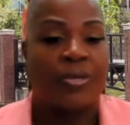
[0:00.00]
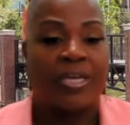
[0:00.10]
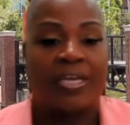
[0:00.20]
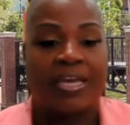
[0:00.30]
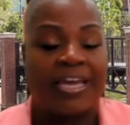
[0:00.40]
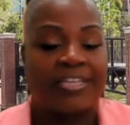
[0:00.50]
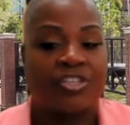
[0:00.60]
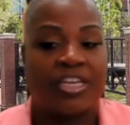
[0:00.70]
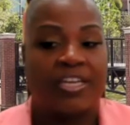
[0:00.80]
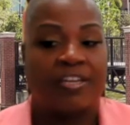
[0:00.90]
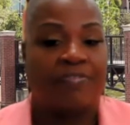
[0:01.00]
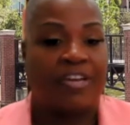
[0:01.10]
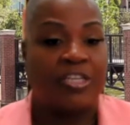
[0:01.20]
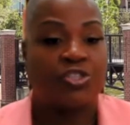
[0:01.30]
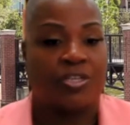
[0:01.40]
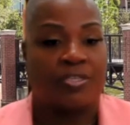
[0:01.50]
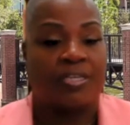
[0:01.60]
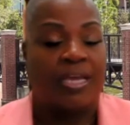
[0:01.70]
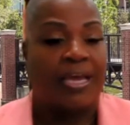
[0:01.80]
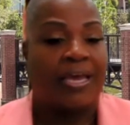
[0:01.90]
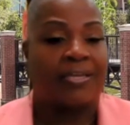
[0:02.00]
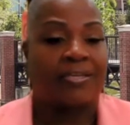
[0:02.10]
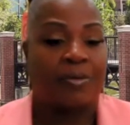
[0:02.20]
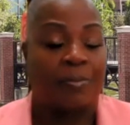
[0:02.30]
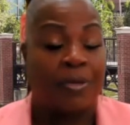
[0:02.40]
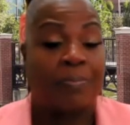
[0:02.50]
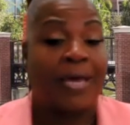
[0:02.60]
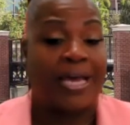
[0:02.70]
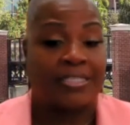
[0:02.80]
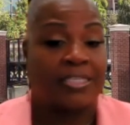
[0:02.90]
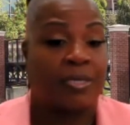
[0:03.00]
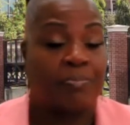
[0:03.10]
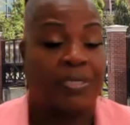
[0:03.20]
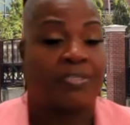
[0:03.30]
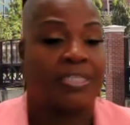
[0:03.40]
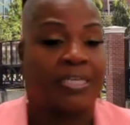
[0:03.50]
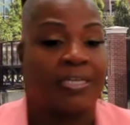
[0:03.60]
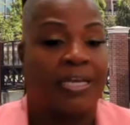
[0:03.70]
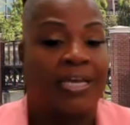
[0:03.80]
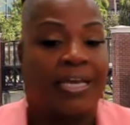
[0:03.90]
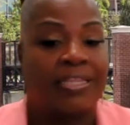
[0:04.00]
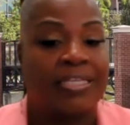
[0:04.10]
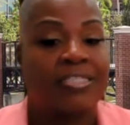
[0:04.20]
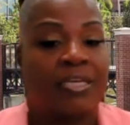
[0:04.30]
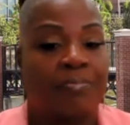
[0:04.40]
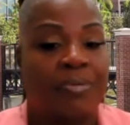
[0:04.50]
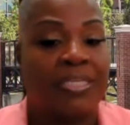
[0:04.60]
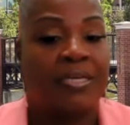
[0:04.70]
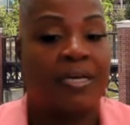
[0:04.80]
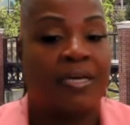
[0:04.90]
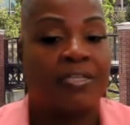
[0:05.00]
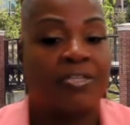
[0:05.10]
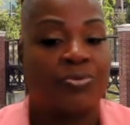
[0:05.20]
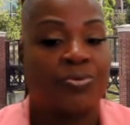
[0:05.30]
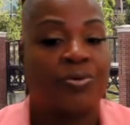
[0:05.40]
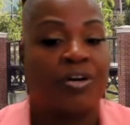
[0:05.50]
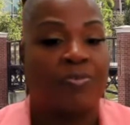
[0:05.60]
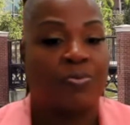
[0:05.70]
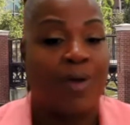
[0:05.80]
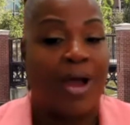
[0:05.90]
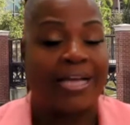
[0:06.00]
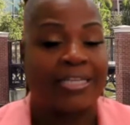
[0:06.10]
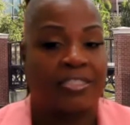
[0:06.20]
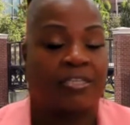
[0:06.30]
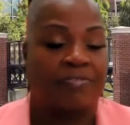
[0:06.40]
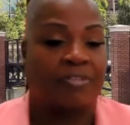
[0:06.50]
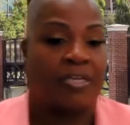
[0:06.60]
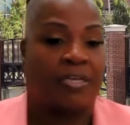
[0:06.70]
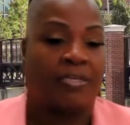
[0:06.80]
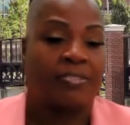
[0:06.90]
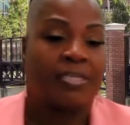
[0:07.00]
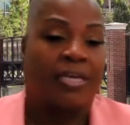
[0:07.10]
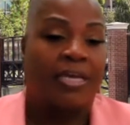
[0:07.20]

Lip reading: we engage in innovation and capacity building, and this can be done through a variety of things.